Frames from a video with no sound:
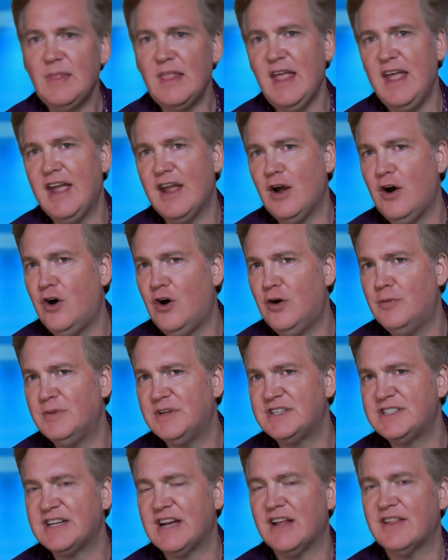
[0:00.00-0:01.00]
a home
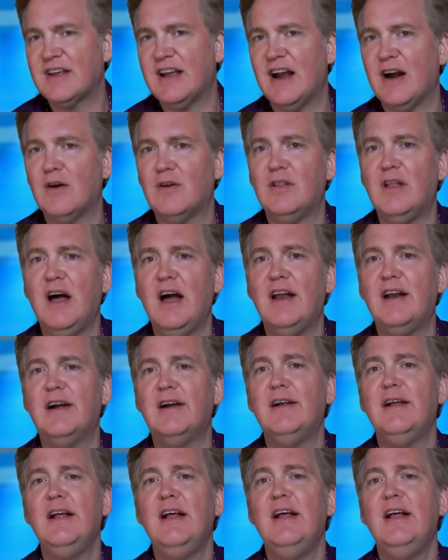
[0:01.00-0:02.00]
in South
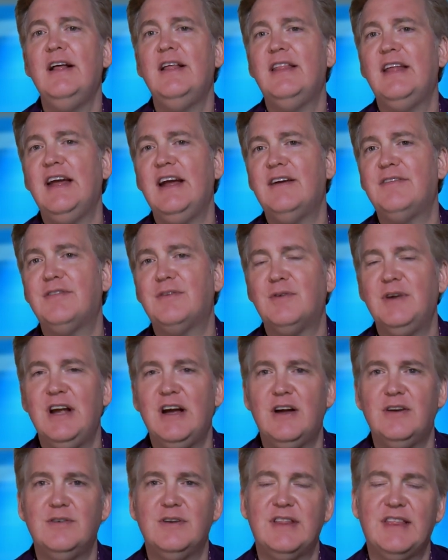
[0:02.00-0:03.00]
Carolina, they have
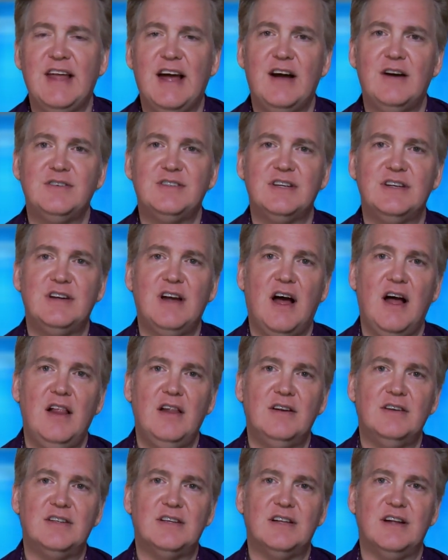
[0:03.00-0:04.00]

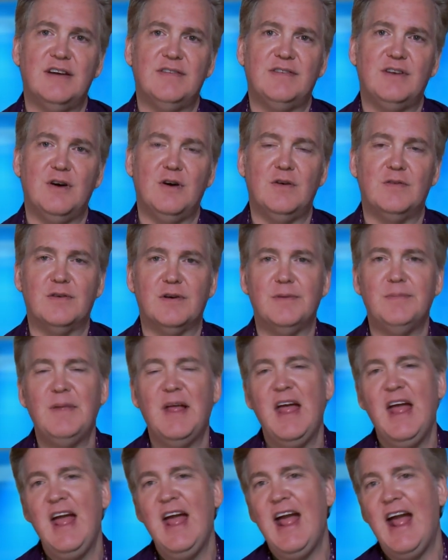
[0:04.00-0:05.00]
$300,000 left over.
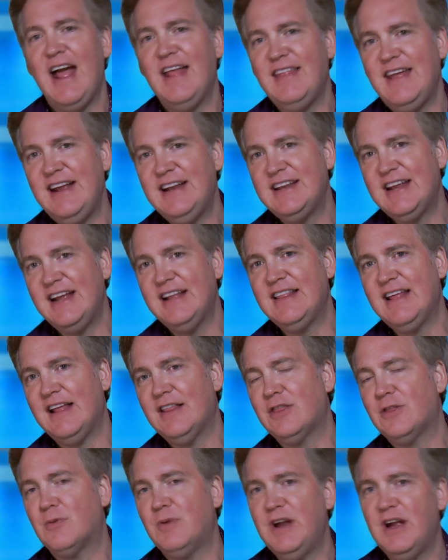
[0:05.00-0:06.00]
And they take
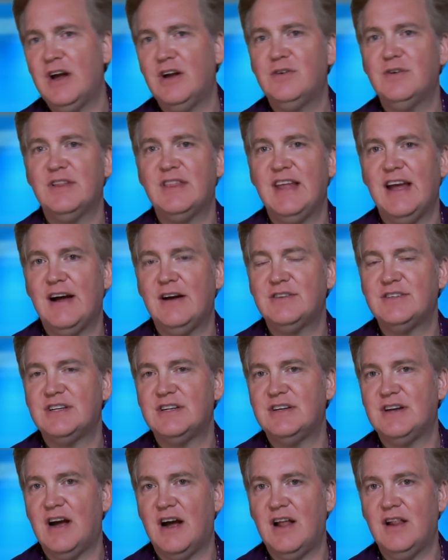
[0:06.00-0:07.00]
that
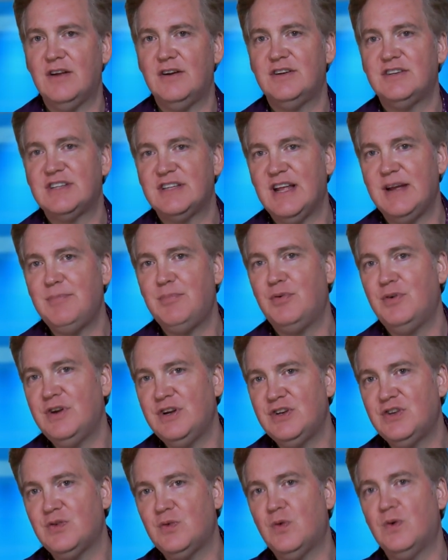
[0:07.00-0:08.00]
$300,000 and they put
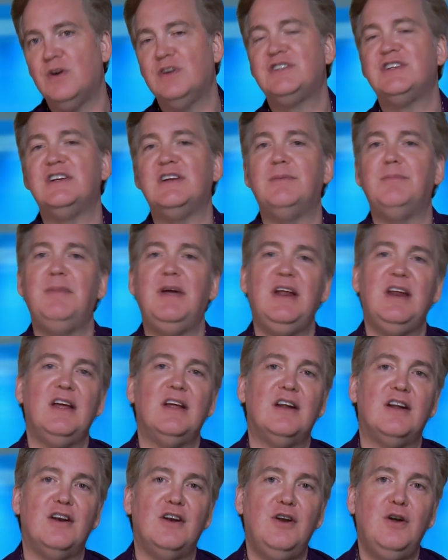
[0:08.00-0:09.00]
it towards an
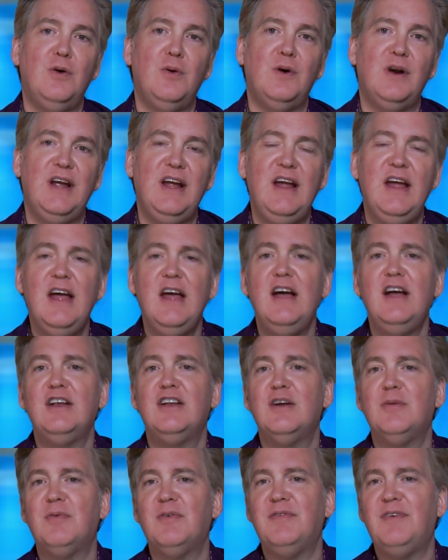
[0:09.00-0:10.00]
immediate annuity
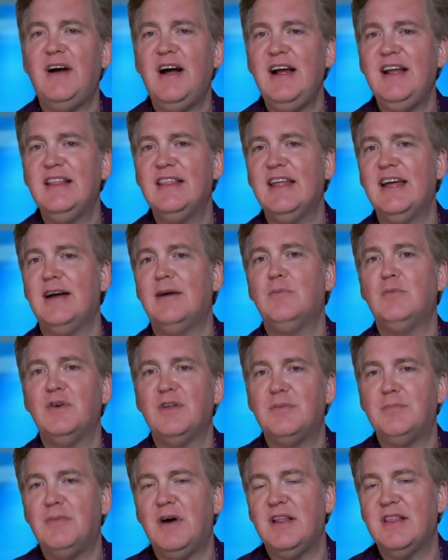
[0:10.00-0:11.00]
to provide them
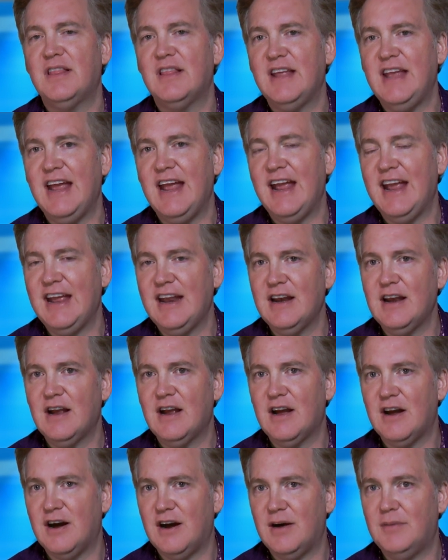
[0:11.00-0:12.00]
with monthly
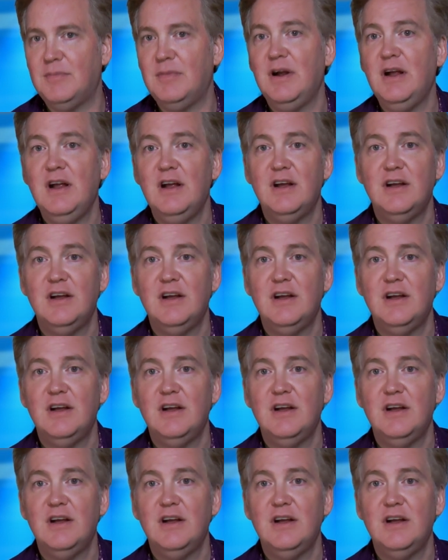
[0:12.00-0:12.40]
income